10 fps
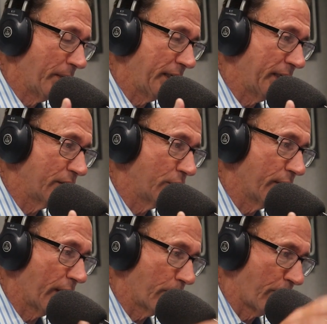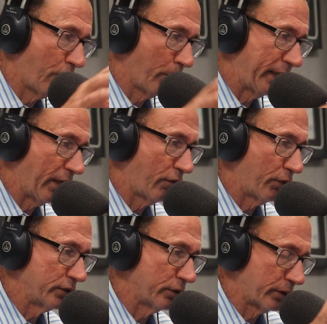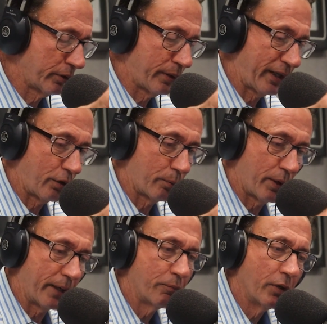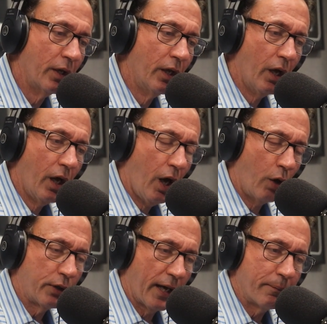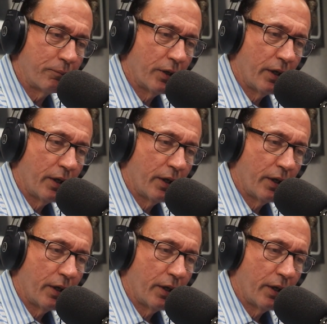But he didn't do that. Before we get off Richardson, okay, we've got to go to break. Okay.